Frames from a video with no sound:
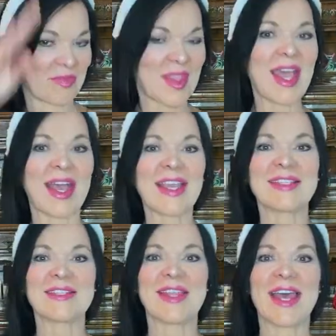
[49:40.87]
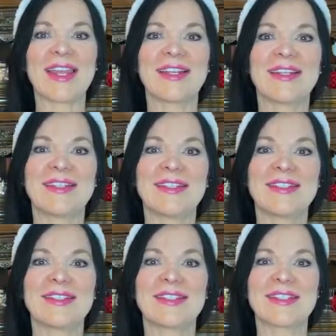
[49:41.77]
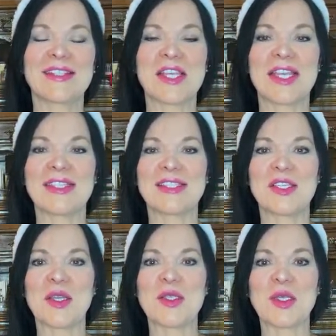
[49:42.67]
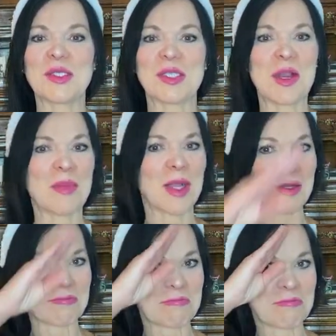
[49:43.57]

Yeah, I could do that. The end of JoJo's Starbuck.